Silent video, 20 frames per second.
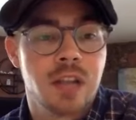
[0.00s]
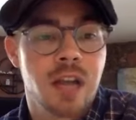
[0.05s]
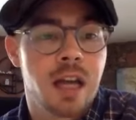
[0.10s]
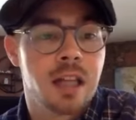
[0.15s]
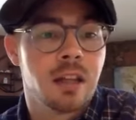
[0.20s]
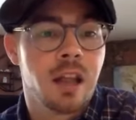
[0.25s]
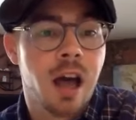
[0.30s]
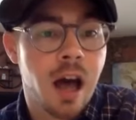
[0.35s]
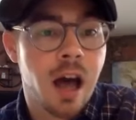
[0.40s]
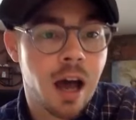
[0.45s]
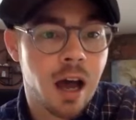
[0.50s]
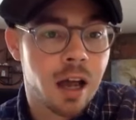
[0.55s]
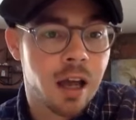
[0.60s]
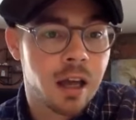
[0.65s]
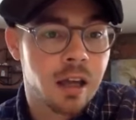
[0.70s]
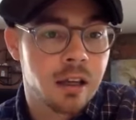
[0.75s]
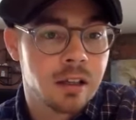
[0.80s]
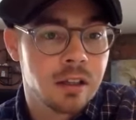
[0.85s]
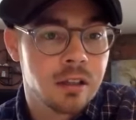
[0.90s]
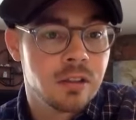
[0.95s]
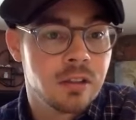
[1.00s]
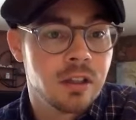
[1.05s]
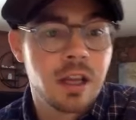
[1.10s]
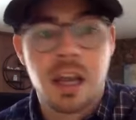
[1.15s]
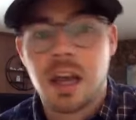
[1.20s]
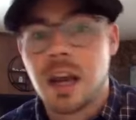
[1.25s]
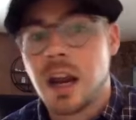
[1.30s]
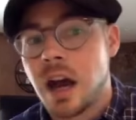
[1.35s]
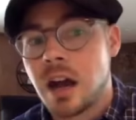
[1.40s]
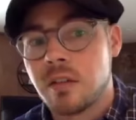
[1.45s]
I lie to
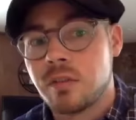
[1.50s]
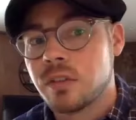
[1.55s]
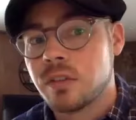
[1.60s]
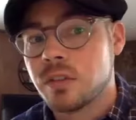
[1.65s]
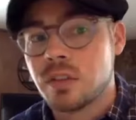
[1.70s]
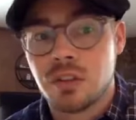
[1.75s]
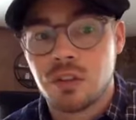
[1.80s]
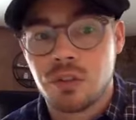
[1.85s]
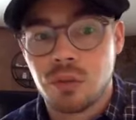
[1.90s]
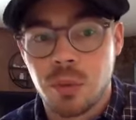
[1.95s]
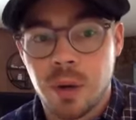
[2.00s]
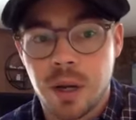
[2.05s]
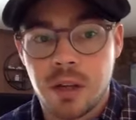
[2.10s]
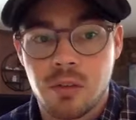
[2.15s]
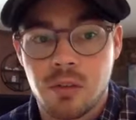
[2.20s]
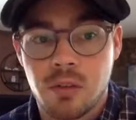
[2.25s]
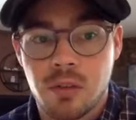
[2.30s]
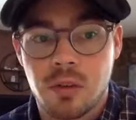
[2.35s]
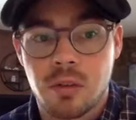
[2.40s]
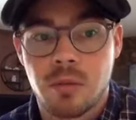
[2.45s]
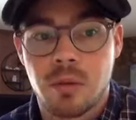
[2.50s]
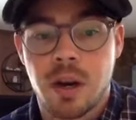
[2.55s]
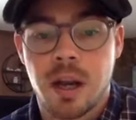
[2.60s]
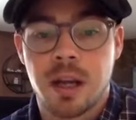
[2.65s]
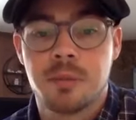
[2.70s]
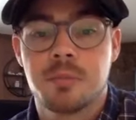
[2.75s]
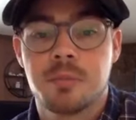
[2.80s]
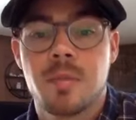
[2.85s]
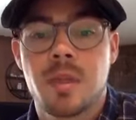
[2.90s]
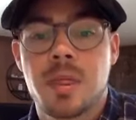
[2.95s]
get out of the situation, right?